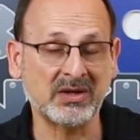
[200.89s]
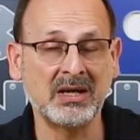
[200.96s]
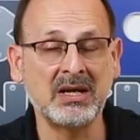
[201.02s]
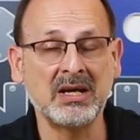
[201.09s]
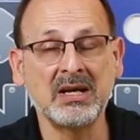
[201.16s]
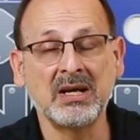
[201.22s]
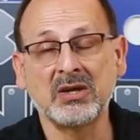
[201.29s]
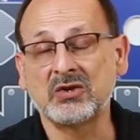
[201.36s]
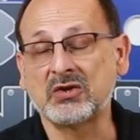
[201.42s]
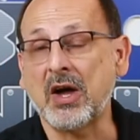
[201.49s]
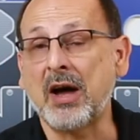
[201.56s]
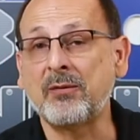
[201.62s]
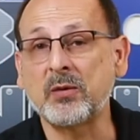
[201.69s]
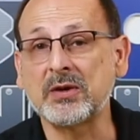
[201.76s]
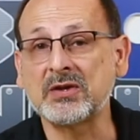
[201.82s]

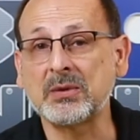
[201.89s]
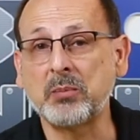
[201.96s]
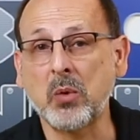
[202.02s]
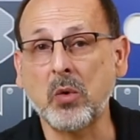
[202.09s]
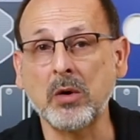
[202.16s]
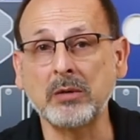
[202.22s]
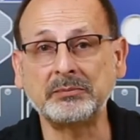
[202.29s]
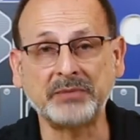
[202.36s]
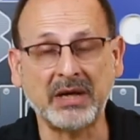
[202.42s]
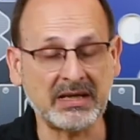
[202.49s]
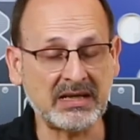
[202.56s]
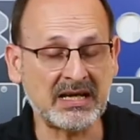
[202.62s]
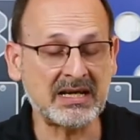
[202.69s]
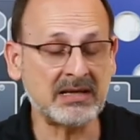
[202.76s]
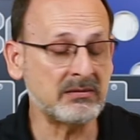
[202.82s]
Software support,
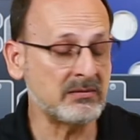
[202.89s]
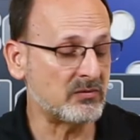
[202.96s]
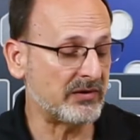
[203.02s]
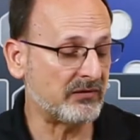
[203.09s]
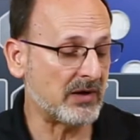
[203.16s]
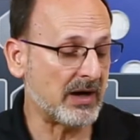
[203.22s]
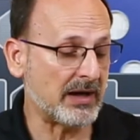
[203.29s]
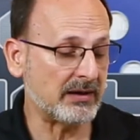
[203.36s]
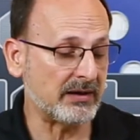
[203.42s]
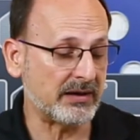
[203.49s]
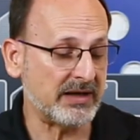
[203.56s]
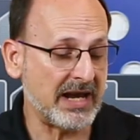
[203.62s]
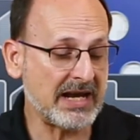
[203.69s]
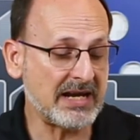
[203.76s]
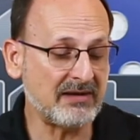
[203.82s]
again, we've got
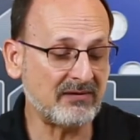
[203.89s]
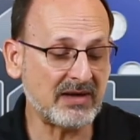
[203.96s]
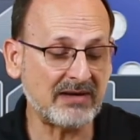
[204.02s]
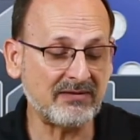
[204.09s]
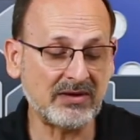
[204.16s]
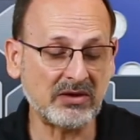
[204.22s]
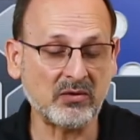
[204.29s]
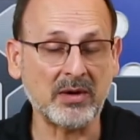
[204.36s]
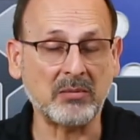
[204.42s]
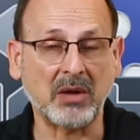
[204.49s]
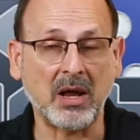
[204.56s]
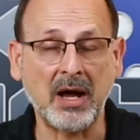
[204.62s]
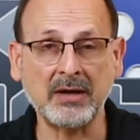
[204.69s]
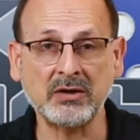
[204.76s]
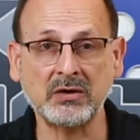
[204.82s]
native EV3
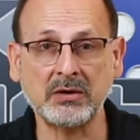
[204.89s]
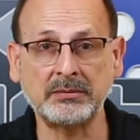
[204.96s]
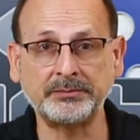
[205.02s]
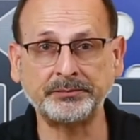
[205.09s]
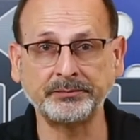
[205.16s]
blocks